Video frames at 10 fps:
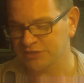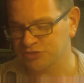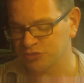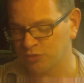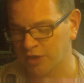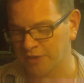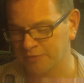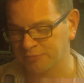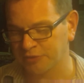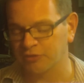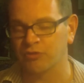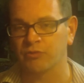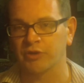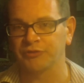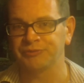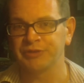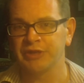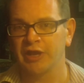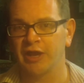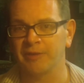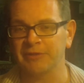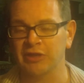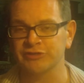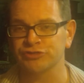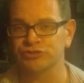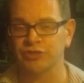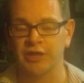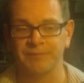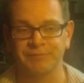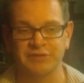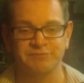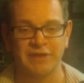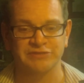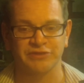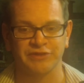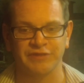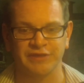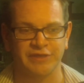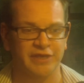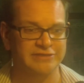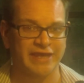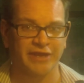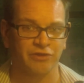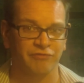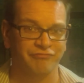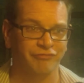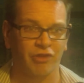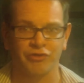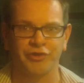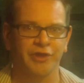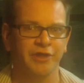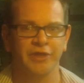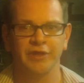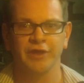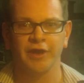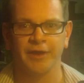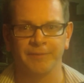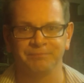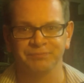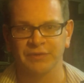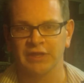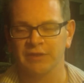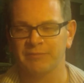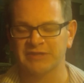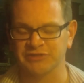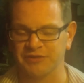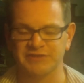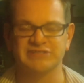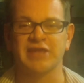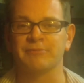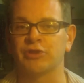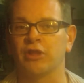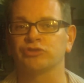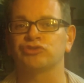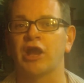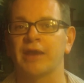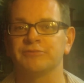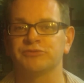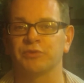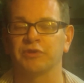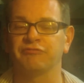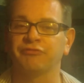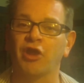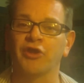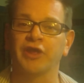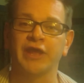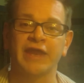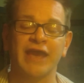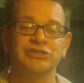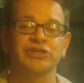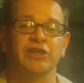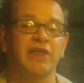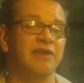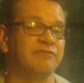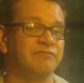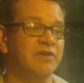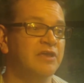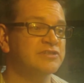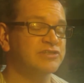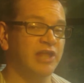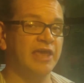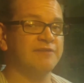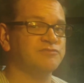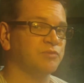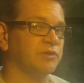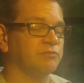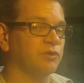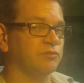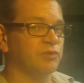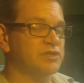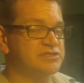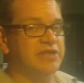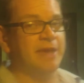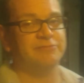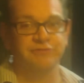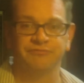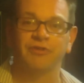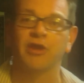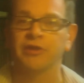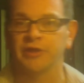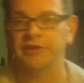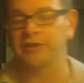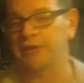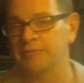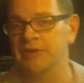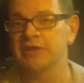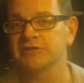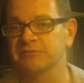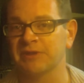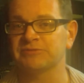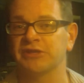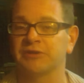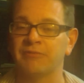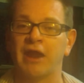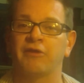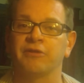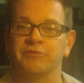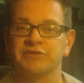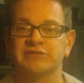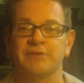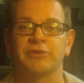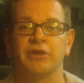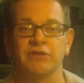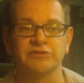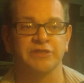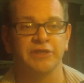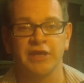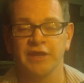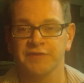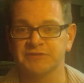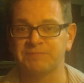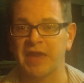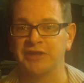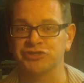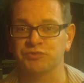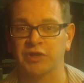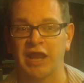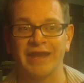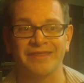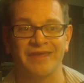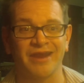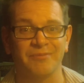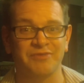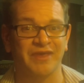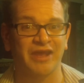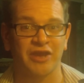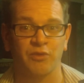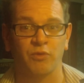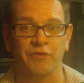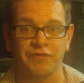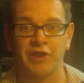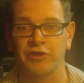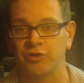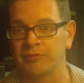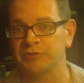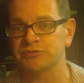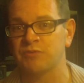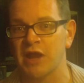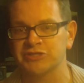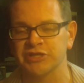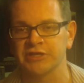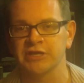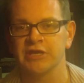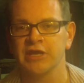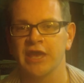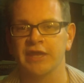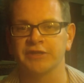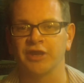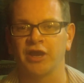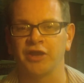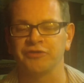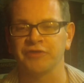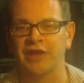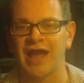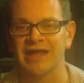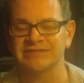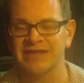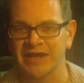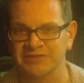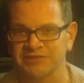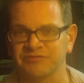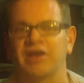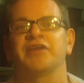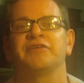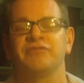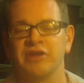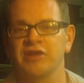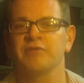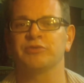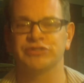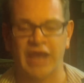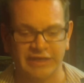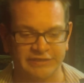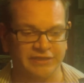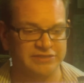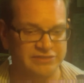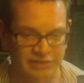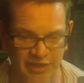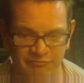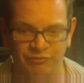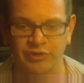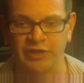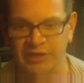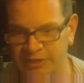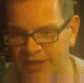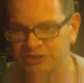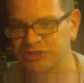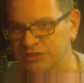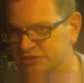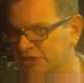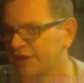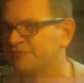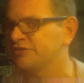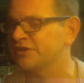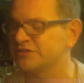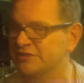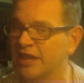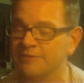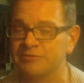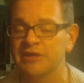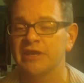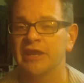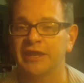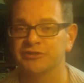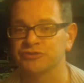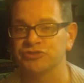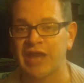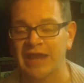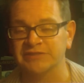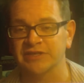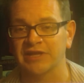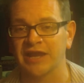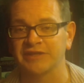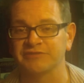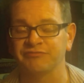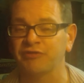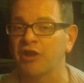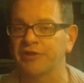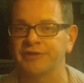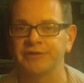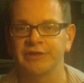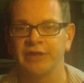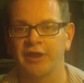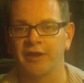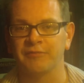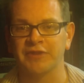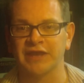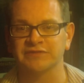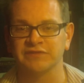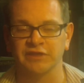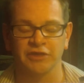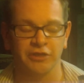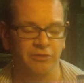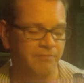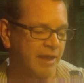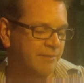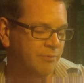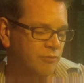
into uh, the political world. Um, he also um, is basically the uh, taker of Florida. Um, basically, the Seminole tribes were in Florida, and actually, a lot of slaves would, would, would escape to Florida and um, sometimes intermarry with the Seminoles. And the Spanish were kind of there, but they kind of weren't there. Nobody was watching. And uh, under the context of kind of protecting slavery and catching slaves that escaped, Andrew Jackson got into Florida. Um, the next thing you know, bada